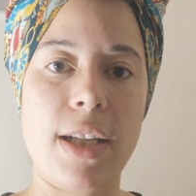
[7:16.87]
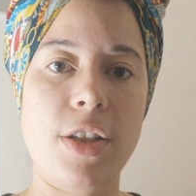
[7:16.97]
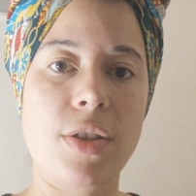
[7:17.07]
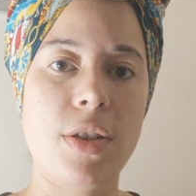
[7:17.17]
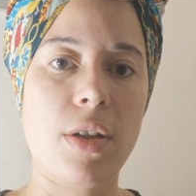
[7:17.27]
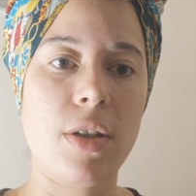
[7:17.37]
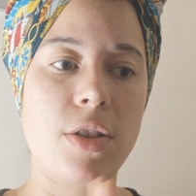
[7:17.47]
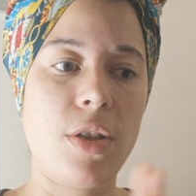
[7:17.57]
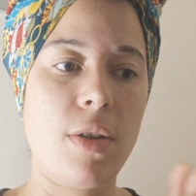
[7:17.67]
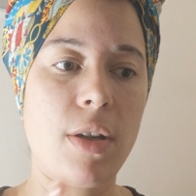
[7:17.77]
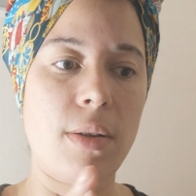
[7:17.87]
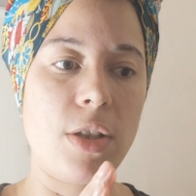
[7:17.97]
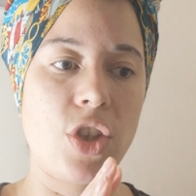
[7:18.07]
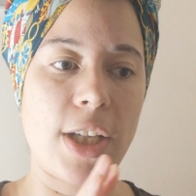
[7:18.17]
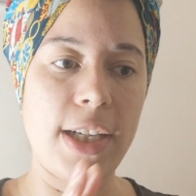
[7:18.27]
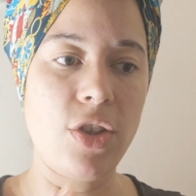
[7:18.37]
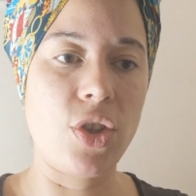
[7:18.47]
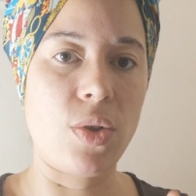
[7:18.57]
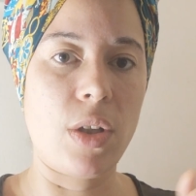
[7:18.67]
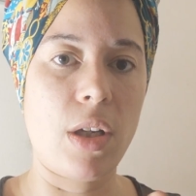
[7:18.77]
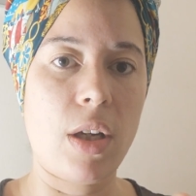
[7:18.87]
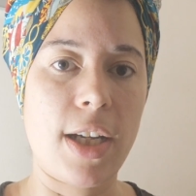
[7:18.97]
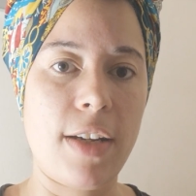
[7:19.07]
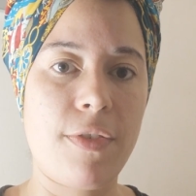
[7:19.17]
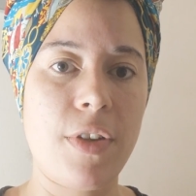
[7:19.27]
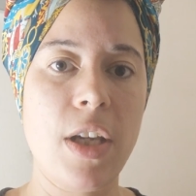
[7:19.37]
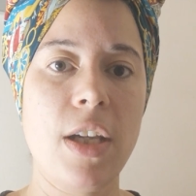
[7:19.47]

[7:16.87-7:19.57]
and you start to change your life